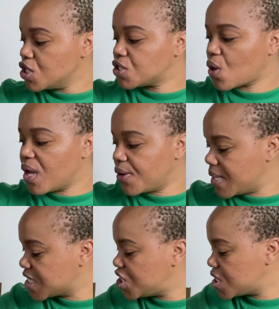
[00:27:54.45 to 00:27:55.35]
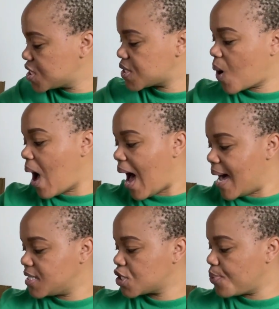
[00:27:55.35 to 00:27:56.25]
So it was just so
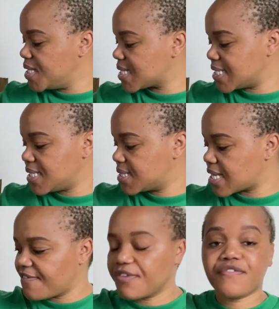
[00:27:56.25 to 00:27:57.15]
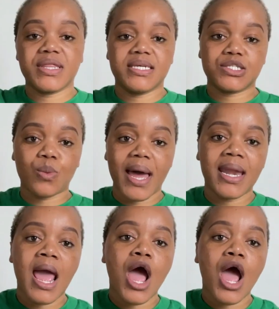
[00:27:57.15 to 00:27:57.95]
hard. So we started saving for this one.